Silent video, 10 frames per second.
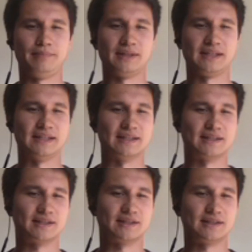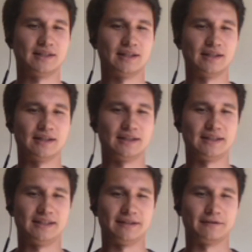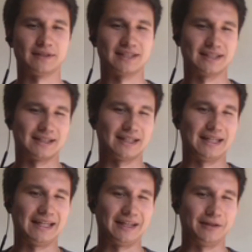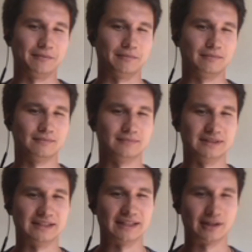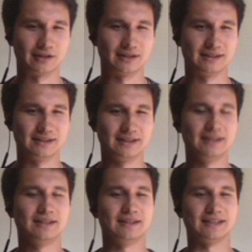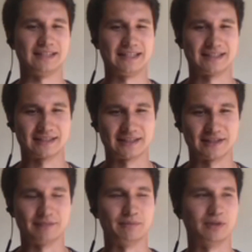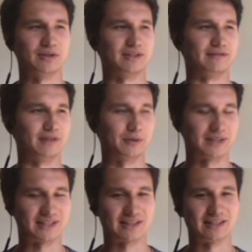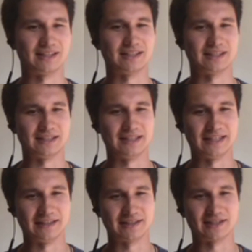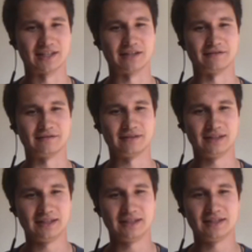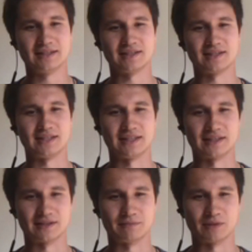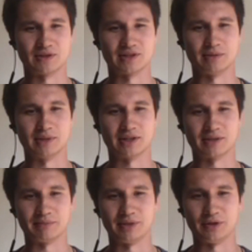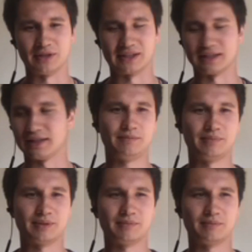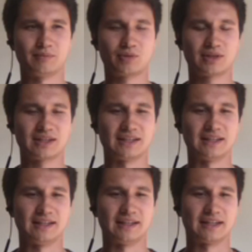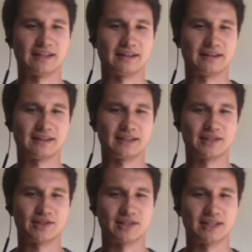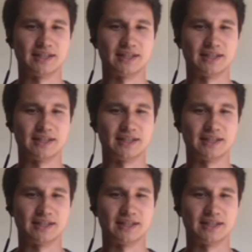Biggest differences in the name, you know? Like data science is mostly focused on data stuff. CS is mostly about computing. But more than that, I think it's just a